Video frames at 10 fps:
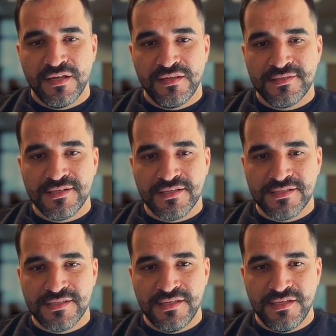and as you can
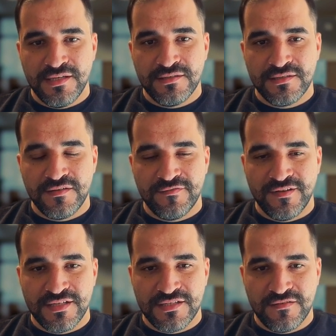see, it's
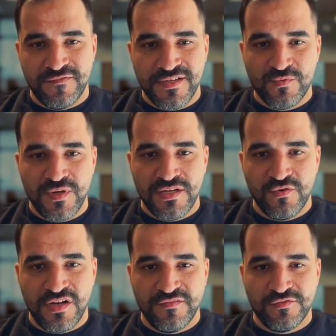giving us in phase 1
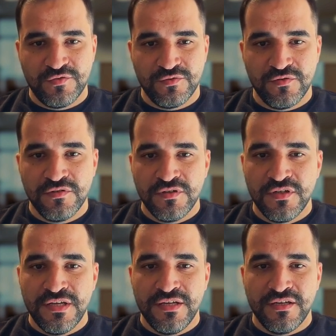you have to
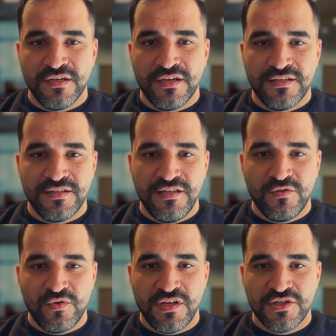get
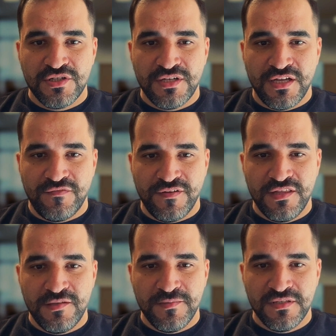introduction and
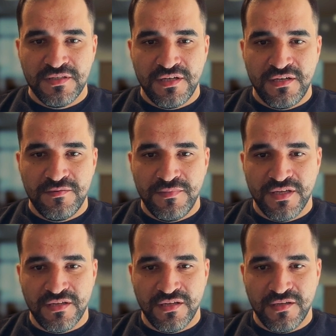fundamental
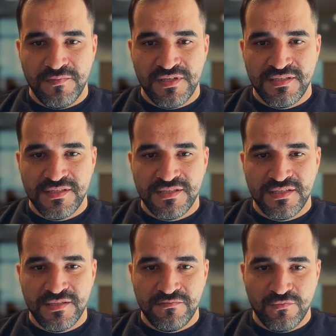making embedded
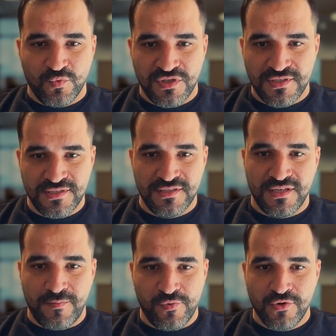system, which is
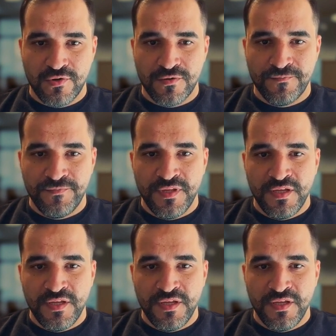a book,